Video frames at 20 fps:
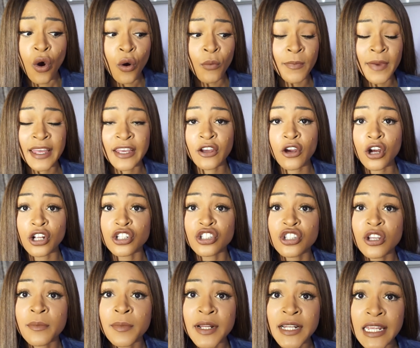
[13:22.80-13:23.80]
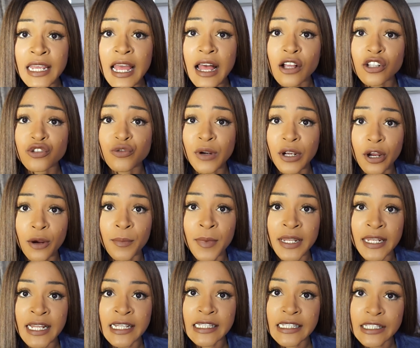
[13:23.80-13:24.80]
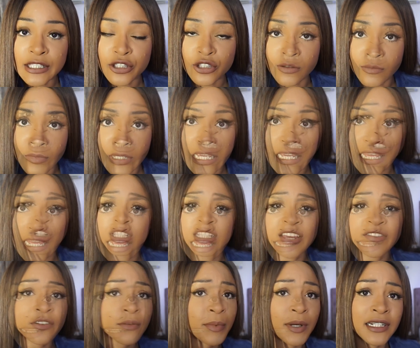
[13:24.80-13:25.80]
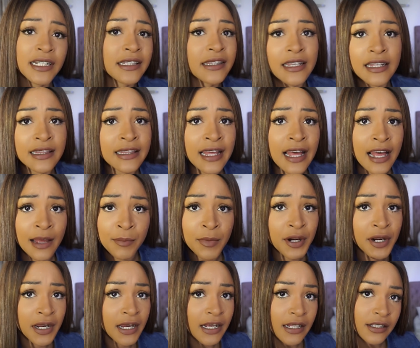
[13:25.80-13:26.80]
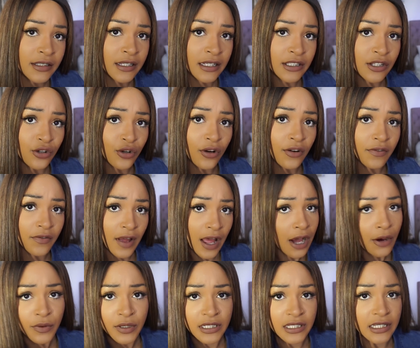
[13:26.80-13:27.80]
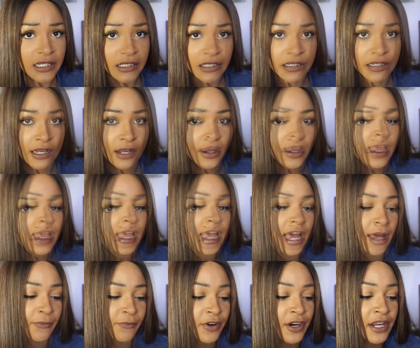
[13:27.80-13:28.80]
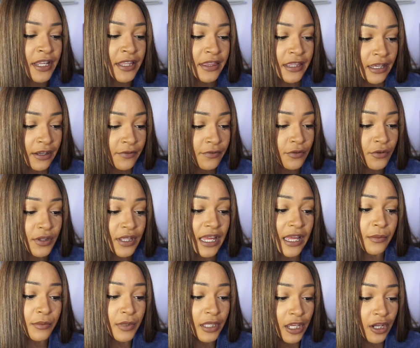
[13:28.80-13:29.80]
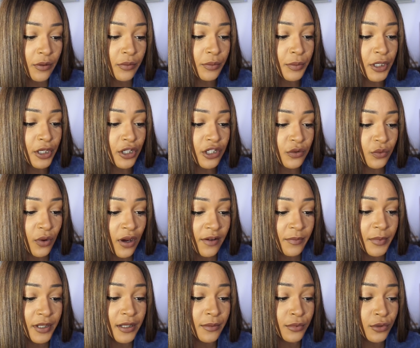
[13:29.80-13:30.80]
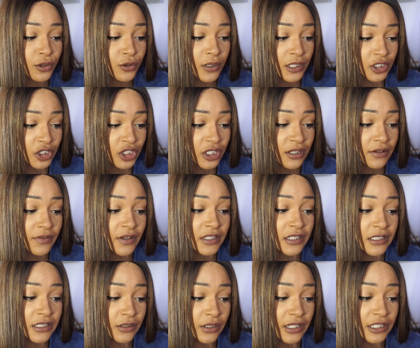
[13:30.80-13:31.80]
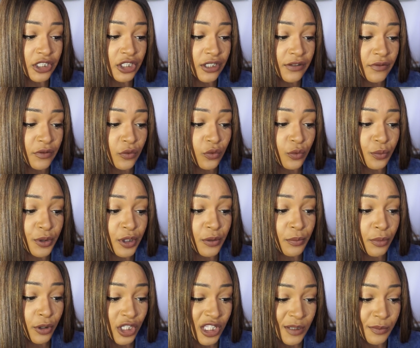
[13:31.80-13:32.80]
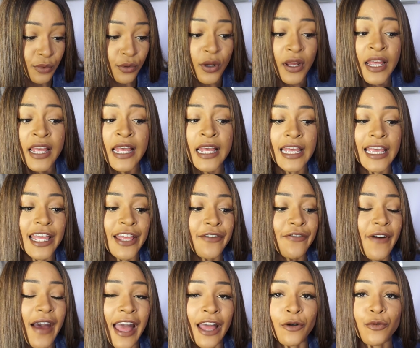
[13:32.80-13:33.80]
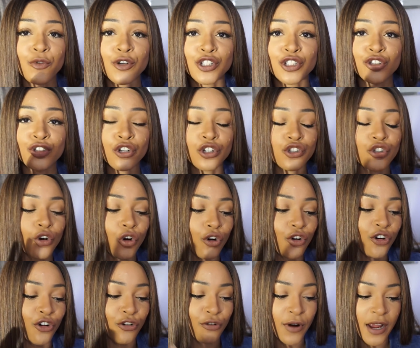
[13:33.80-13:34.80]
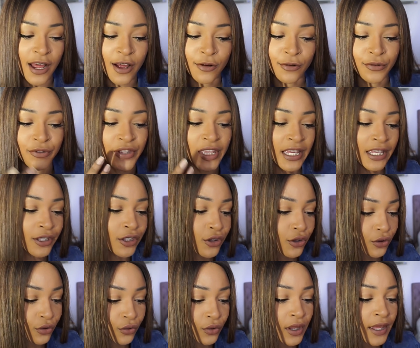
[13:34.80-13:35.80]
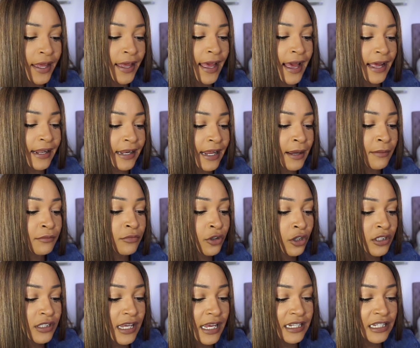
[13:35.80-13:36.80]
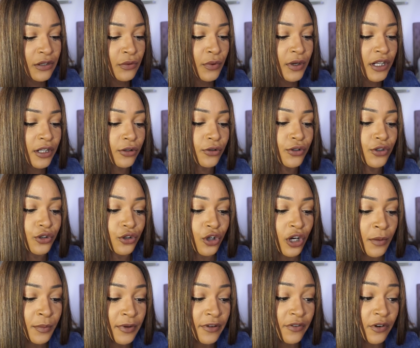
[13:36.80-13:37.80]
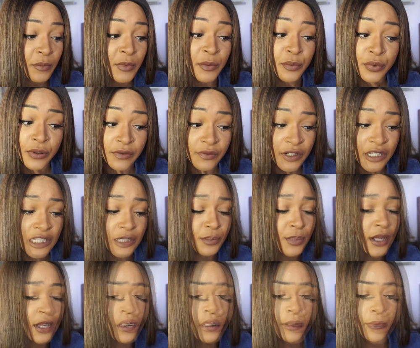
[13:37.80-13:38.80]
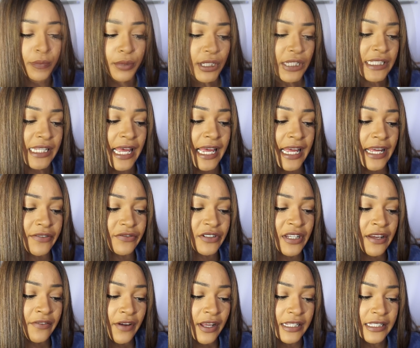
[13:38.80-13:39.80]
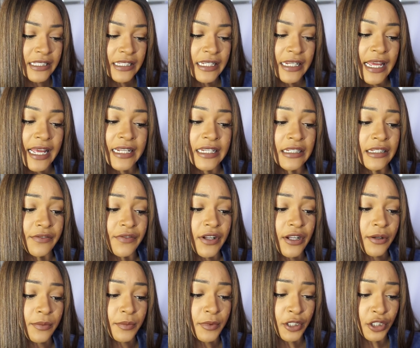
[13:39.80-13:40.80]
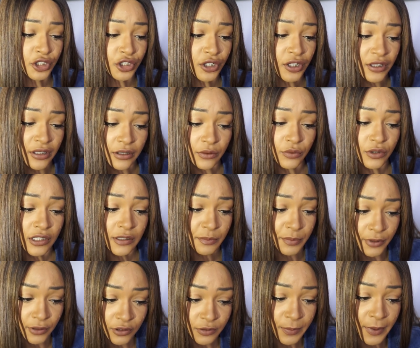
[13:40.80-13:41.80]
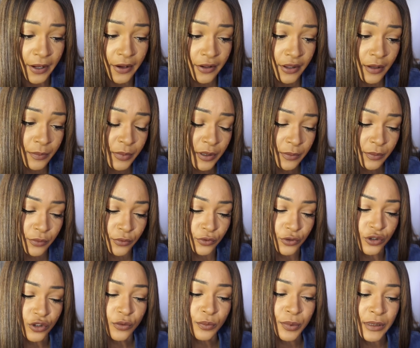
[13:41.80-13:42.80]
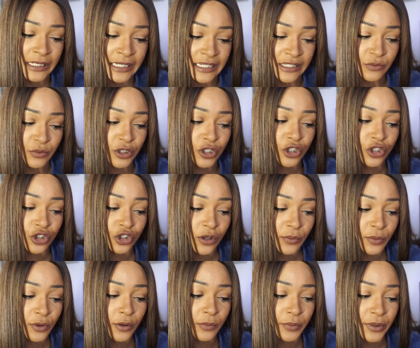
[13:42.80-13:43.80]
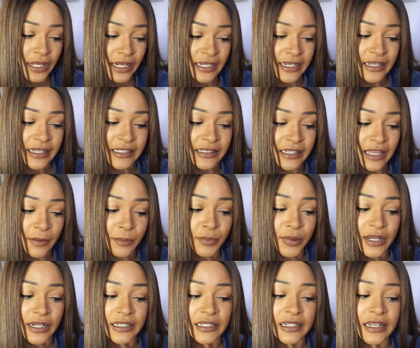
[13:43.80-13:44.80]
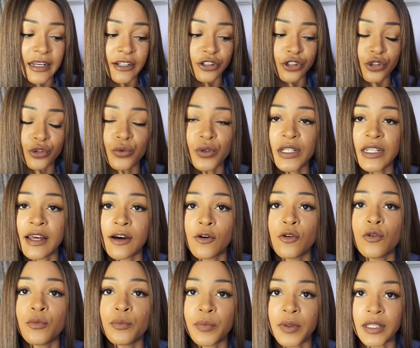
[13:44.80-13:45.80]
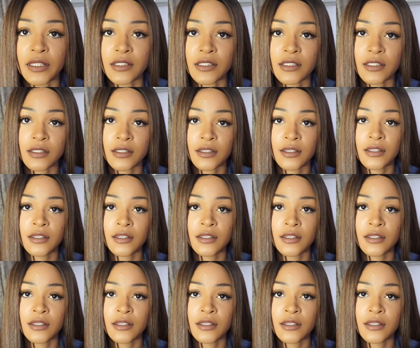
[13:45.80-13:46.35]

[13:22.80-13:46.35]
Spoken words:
Oh my God, somebody else recommended this to me. Does everybody think that America started off how it is now? I'm very thankful that I'm here because what I've been able to achieve and still achieving would be impossible if I was not on ground. Thank you. And I am not anywhere close to coming from a privileged background. Plus, I have never seen any developed nation that was built by other people. So please, we should stop complaining and start planning and doing our own bit.